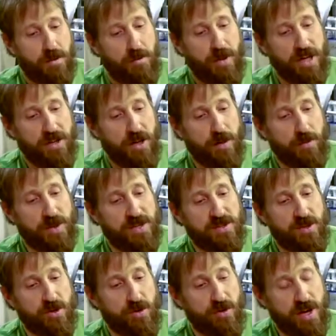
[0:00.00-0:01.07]
might not be
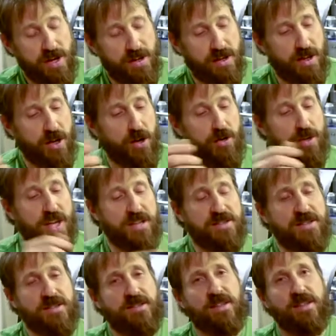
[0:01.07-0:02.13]
so great, you know, and that's
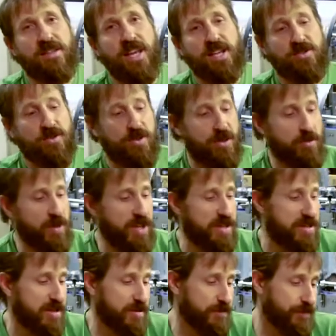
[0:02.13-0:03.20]
just the nature of the
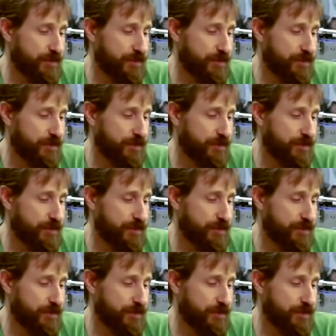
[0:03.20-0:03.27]
beast.